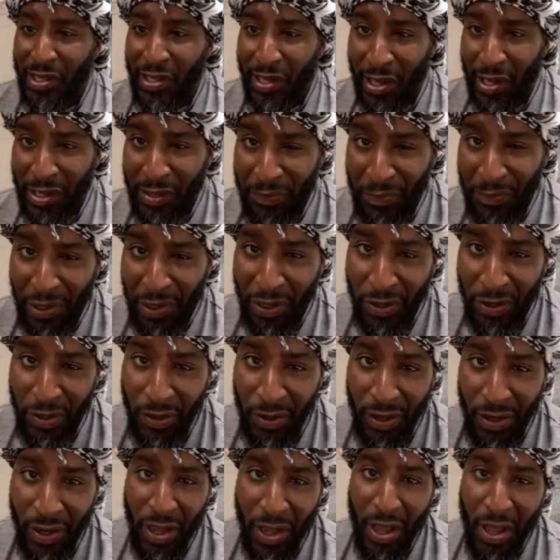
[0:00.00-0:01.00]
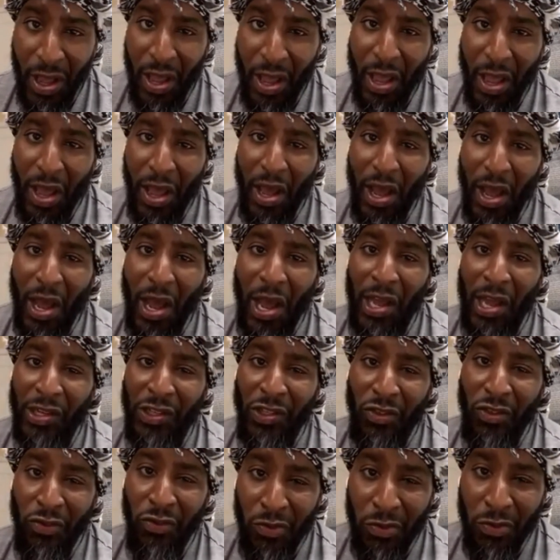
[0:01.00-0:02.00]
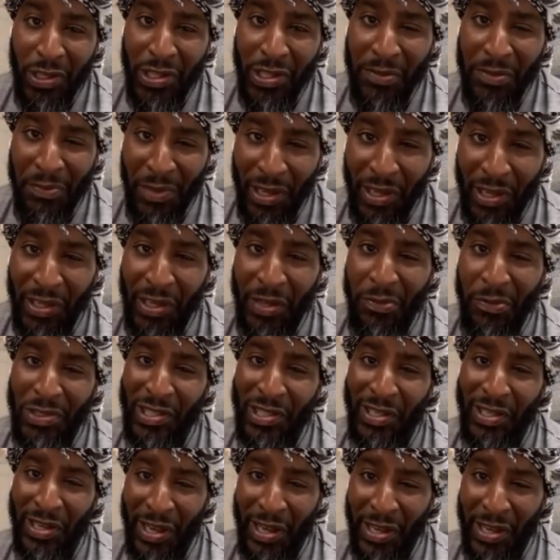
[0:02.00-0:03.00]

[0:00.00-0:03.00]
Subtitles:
nightmare, I truly mean it was a